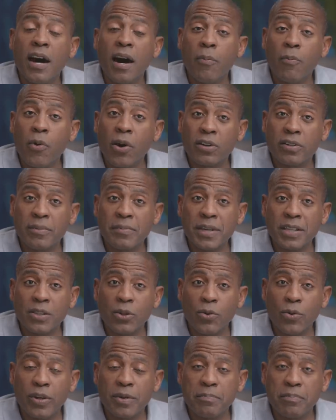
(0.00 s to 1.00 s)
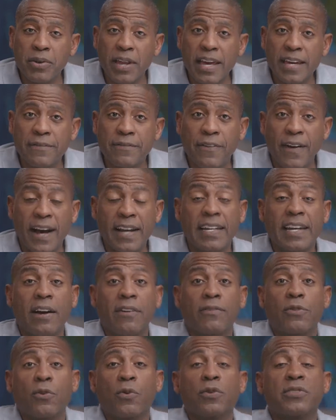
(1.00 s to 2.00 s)
I'm welcoming Lloyd Blankfein.
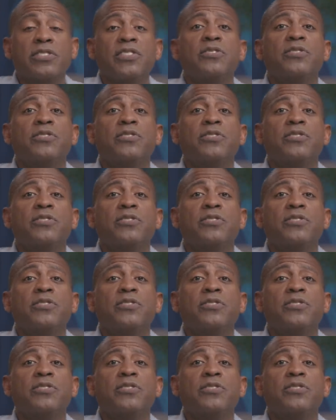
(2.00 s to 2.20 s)
Now, of course,